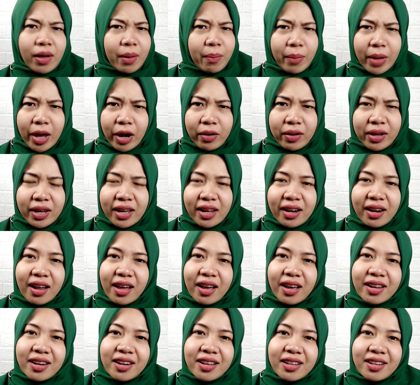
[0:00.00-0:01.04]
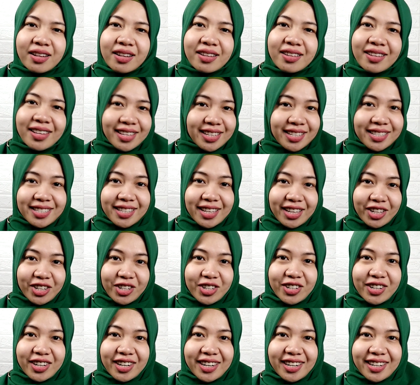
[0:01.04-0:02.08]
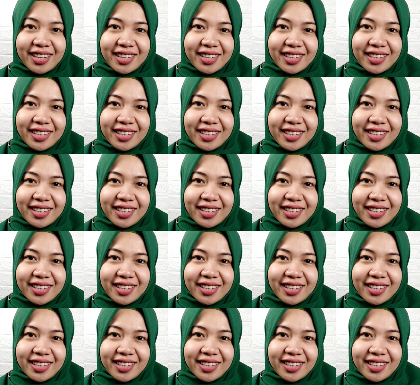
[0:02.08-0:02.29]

American Idol, etc.